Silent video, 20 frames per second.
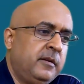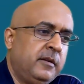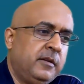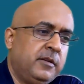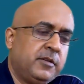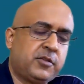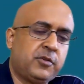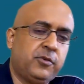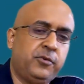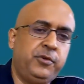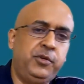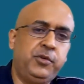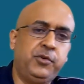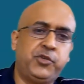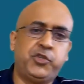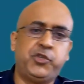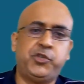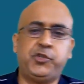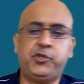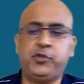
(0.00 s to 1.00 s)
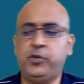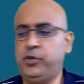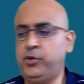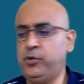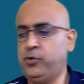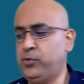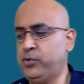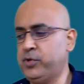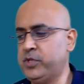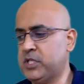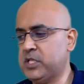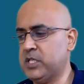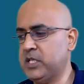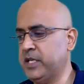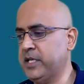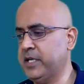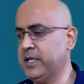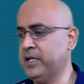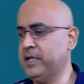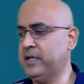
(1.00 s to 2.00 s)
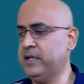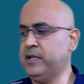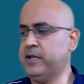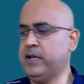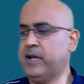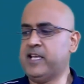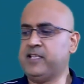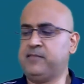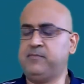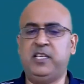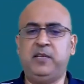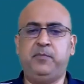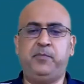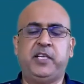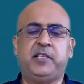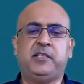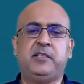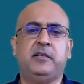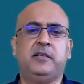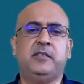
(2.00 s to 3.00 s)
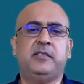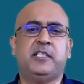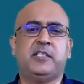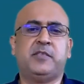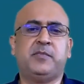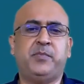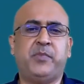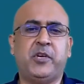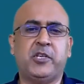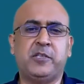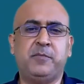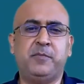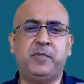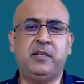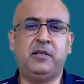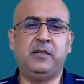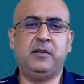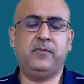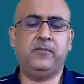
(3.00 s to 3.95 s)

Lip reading: So you should use as many pictures as possible.